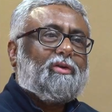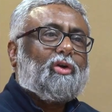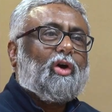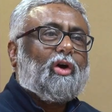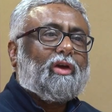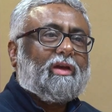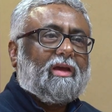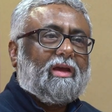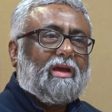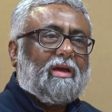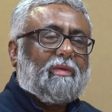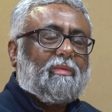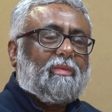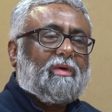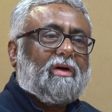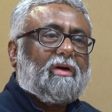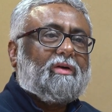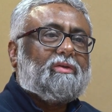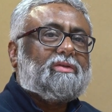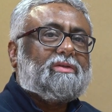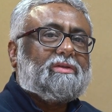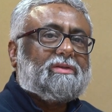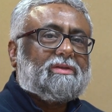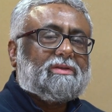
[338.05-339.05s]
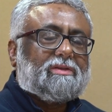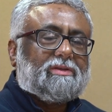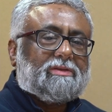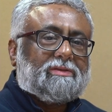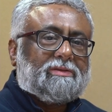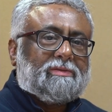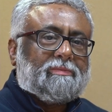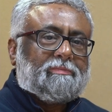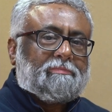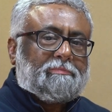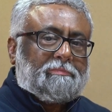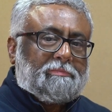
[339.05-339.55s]
talking about
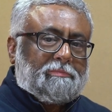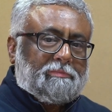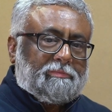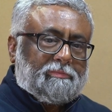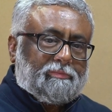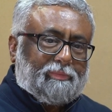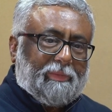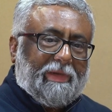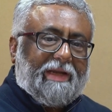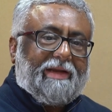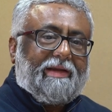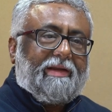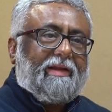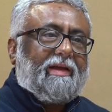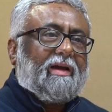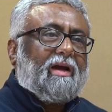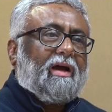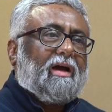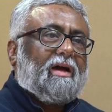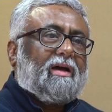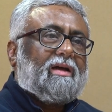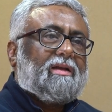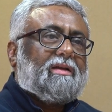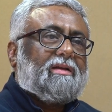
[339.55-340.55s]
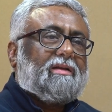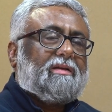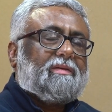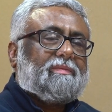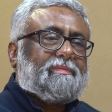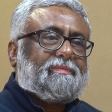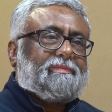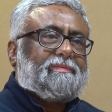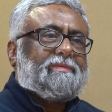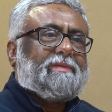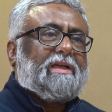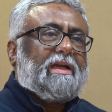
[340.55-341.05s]
media
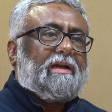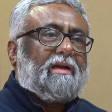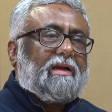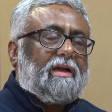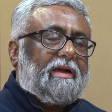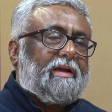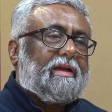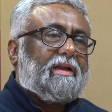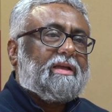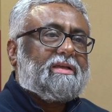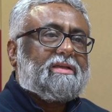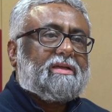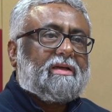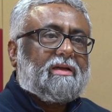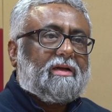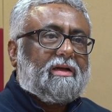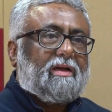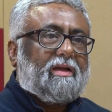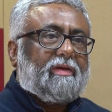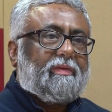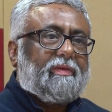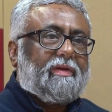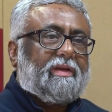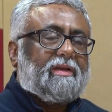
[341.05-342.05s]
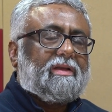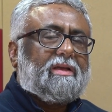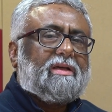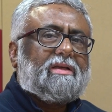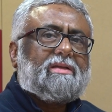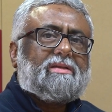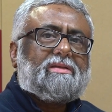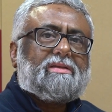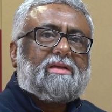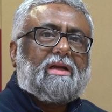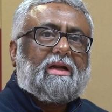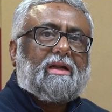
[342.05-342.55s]
and literature and
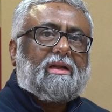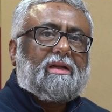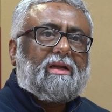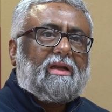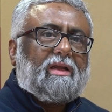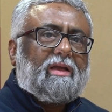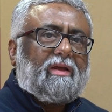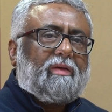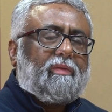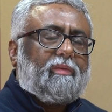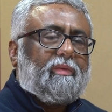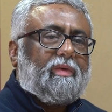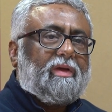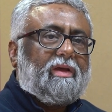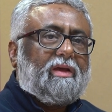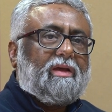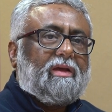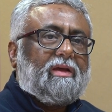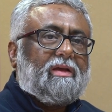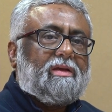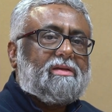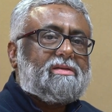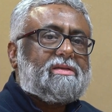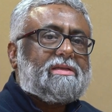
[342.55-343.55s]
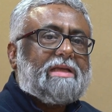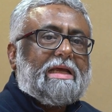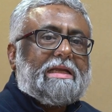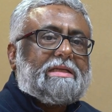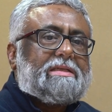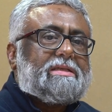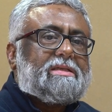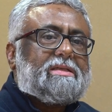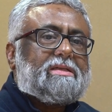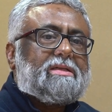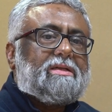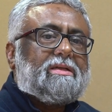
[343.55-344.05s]
everything. Suddenly we
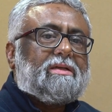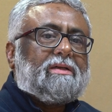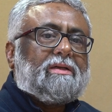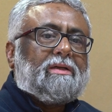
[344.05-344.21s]
sensed